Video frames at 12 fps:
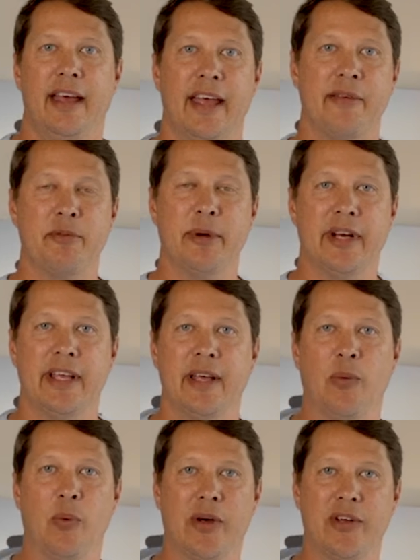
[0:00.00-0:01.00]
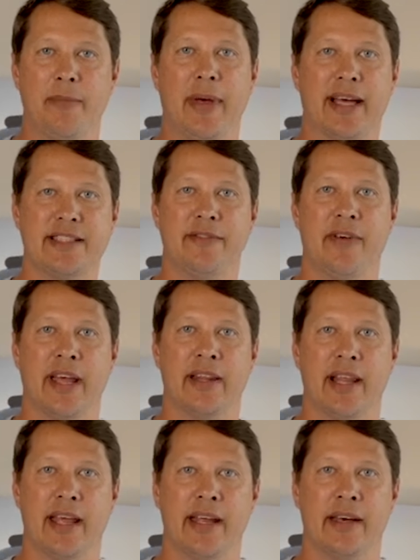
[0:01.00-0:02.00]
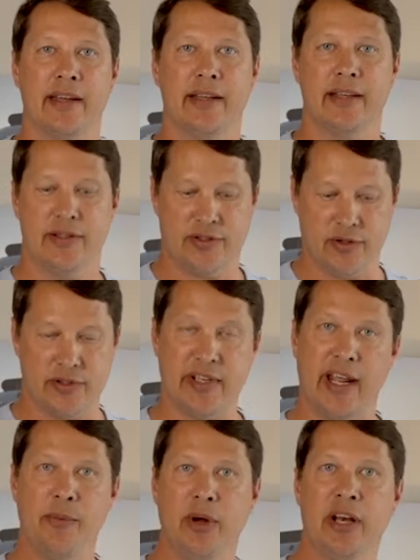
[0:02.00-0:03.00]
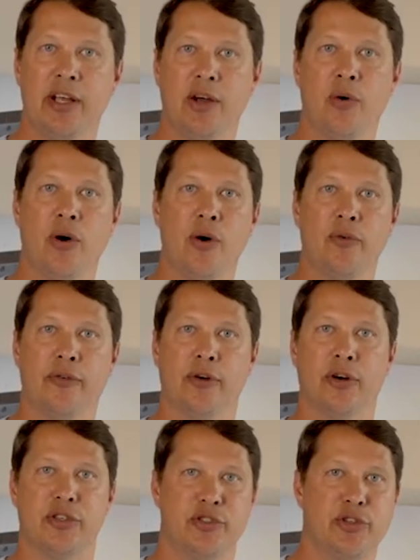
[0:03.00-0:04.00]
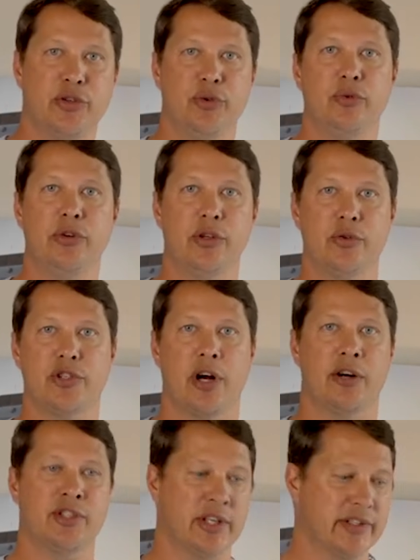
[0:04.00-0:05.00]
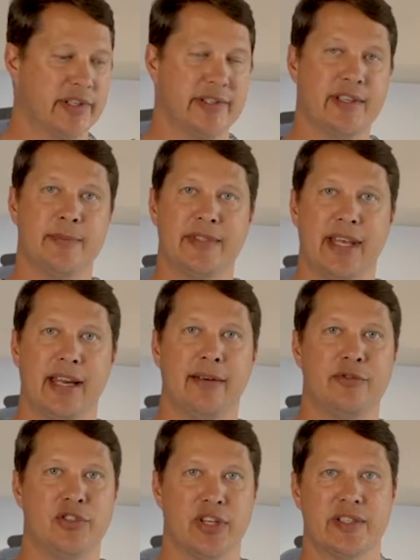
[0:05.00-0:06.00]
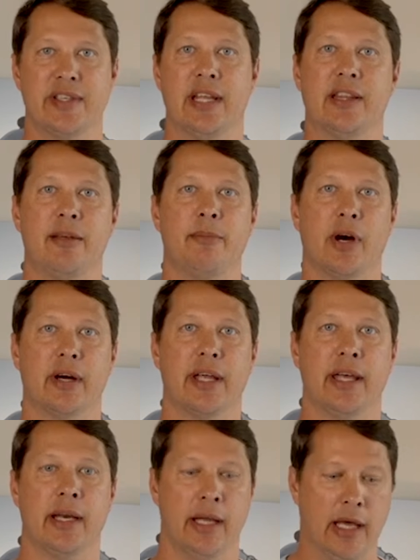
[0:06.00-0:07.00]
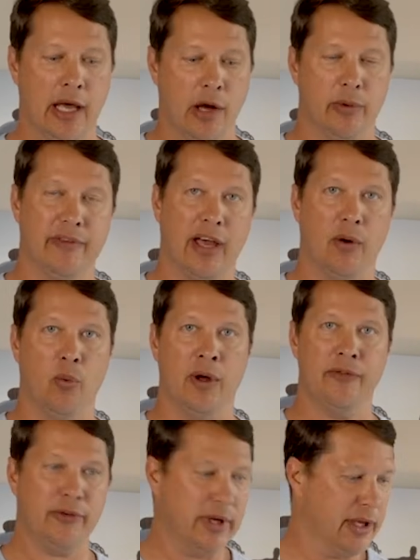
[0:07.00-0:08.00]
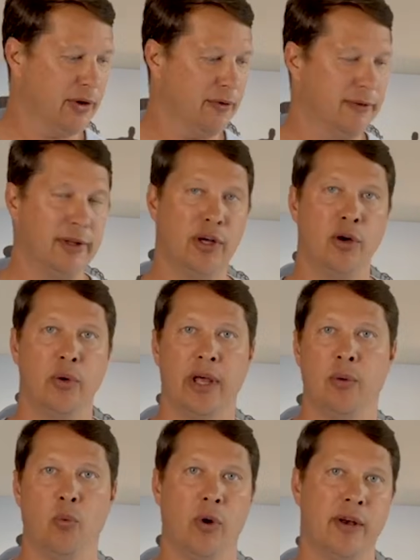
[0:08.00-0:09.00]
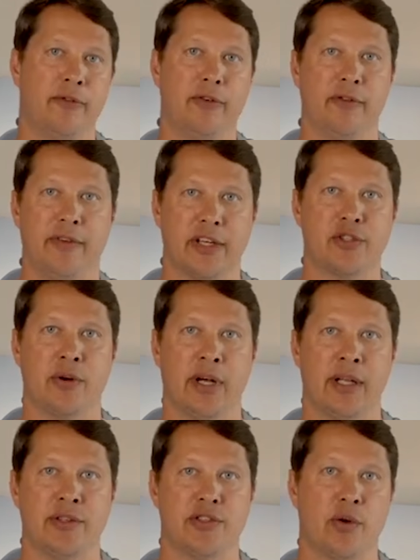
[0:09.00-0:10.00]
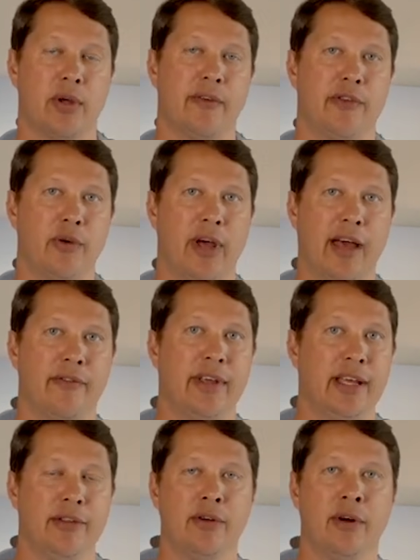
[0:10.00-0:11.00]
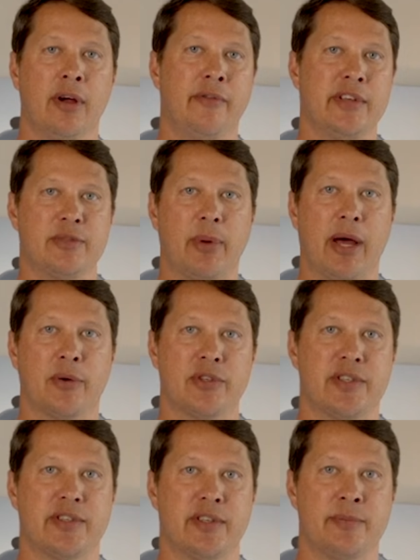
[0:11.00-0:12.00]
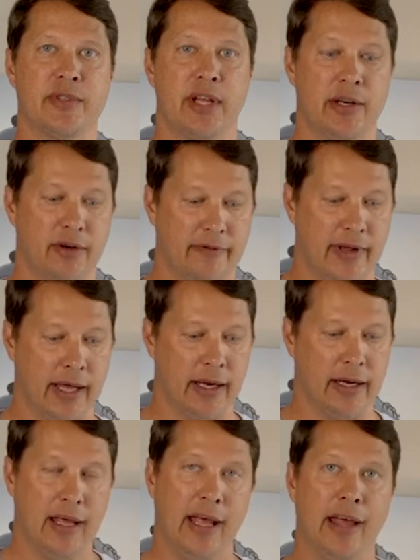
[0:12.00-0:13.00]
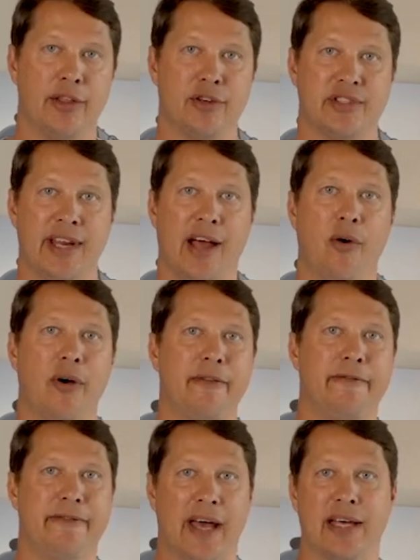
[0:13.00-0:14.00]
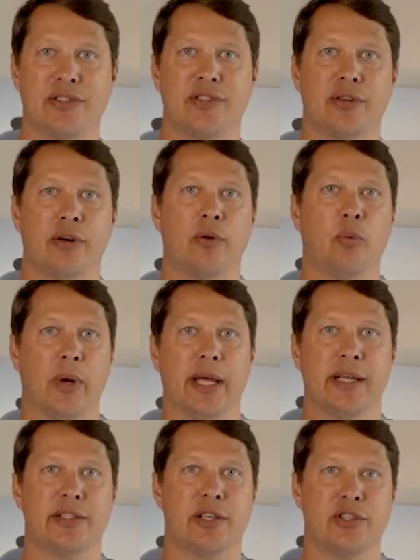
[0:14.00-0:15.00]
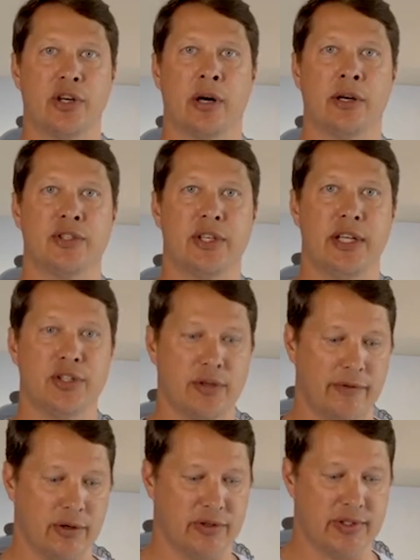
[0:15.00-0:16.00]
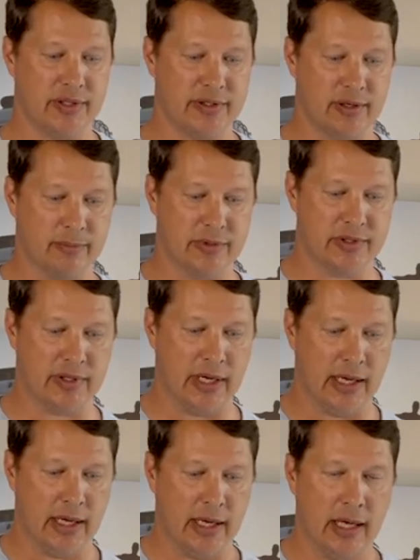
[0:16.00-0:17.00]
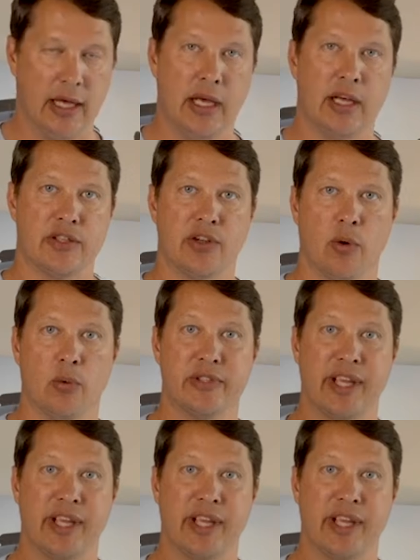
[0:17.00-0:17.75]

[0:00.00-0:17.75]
Hey everybody, welcome back to Vanland. So today we're going to go over two new charging systems that have just hit the market. We've got one for EcoFlow and one for Victron. So if you have either of these power systems in your van, there's now a faster way to charge each of those systems. So we'll